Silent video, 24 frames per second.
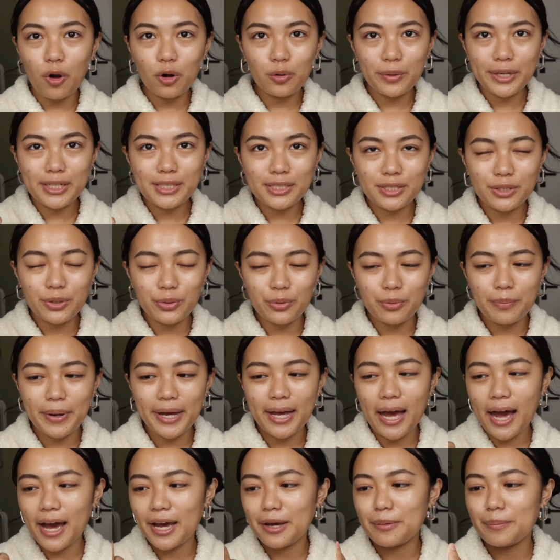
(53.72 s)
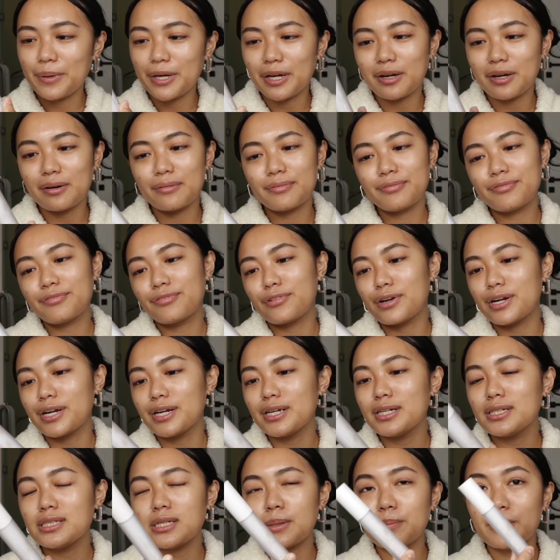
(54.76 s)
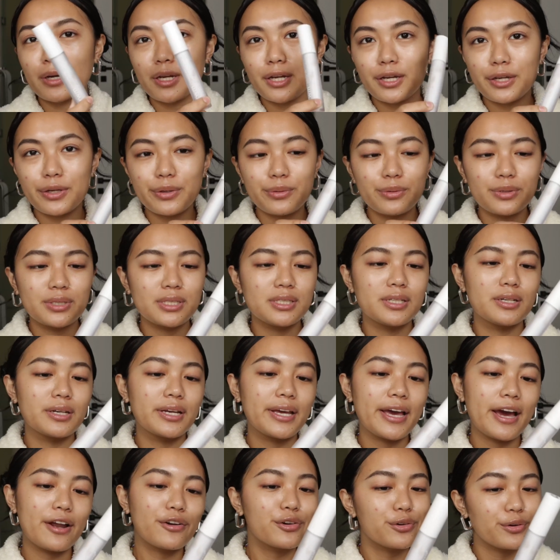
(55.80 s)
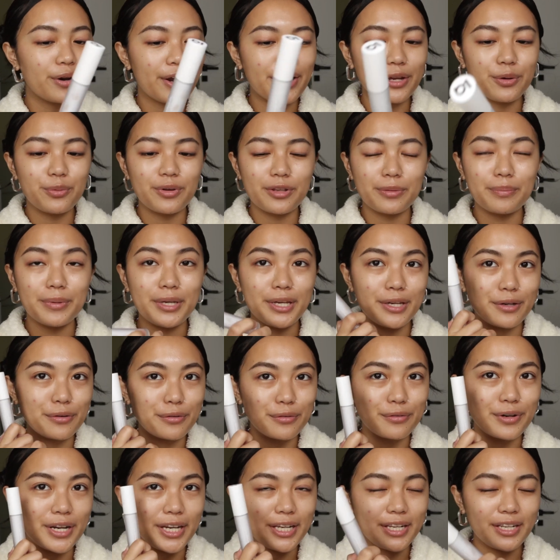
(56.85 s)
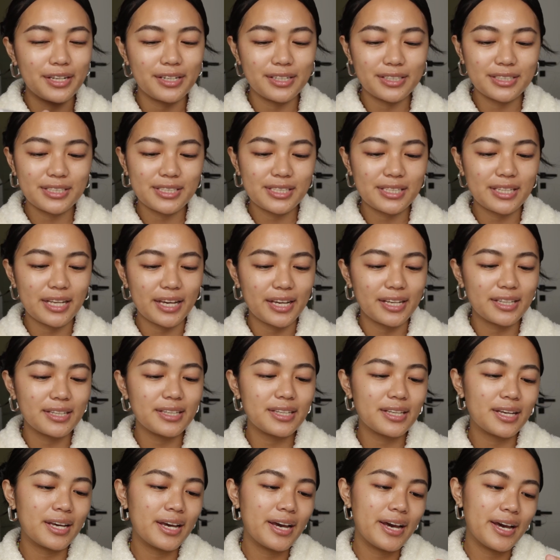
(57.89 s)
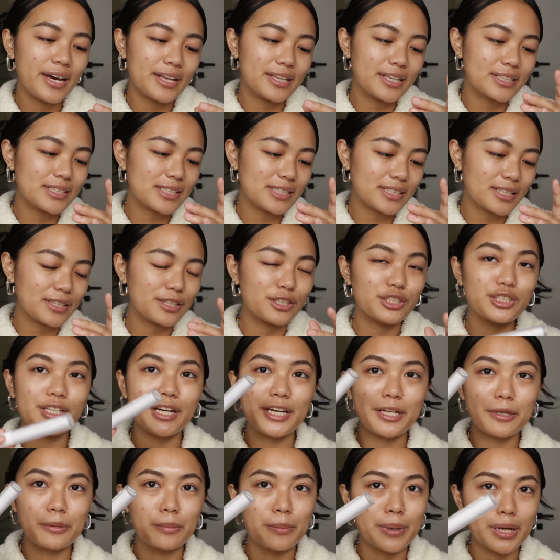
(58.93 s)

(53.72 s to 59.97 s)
I always do my eye makeup first. I'm gonna use the Get Ready With Me Radiance Tint. This is in the shade